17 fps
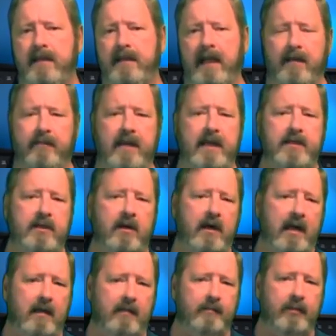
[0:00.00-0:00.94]
that means
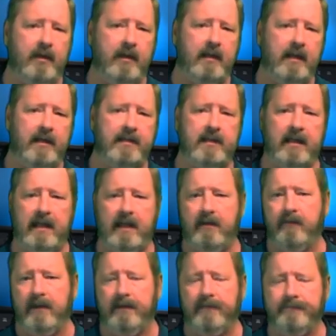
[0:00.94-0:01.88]
our output is a
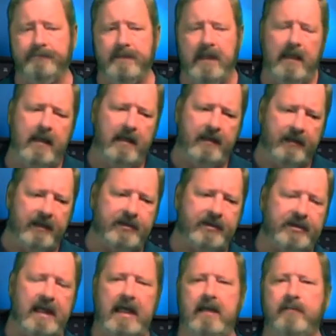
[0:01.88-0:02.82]
liquid.
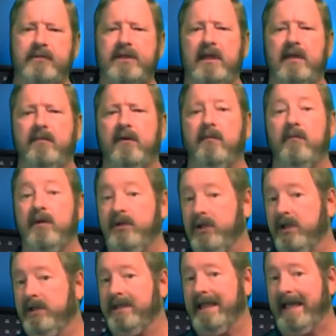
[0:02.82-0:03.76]
This same symbol with
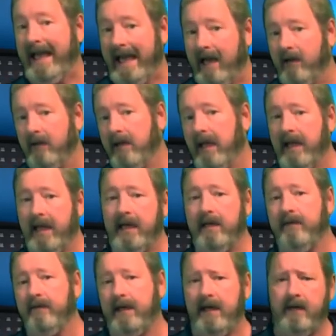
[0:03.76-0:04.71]
just the
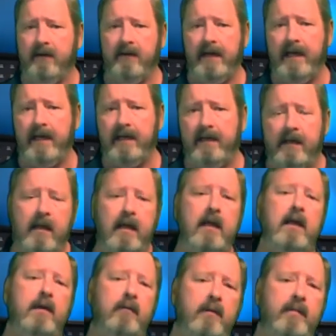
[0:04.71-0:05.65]
outline of an arrowhead
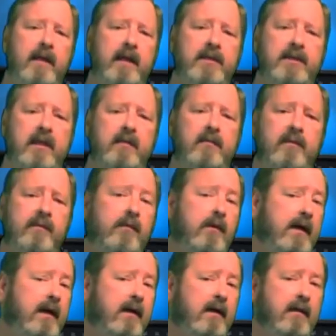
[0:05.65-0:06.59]
would be a symbol
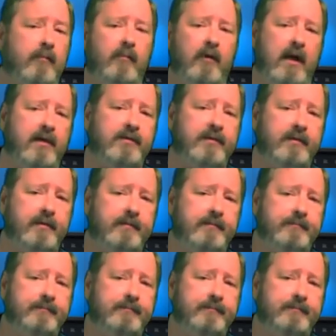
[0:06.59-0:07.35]
for an air compressor.